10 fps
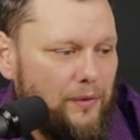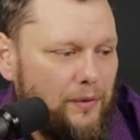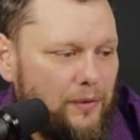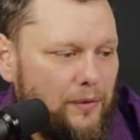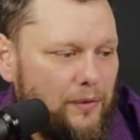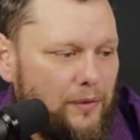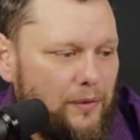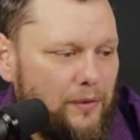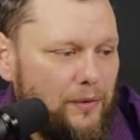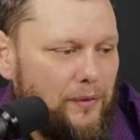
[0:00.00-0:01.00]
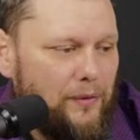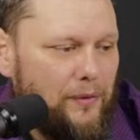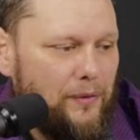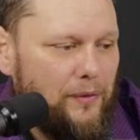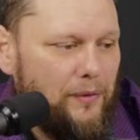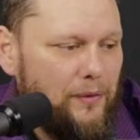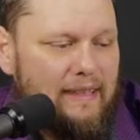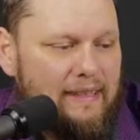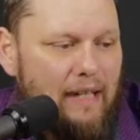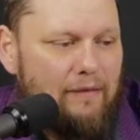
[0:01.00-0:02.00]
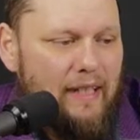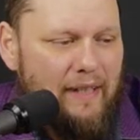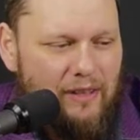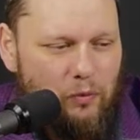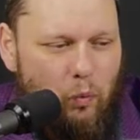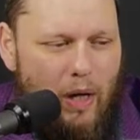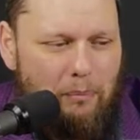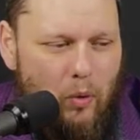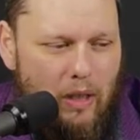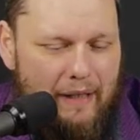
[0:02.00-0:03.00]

4, 5, 6, 7, and there's one more.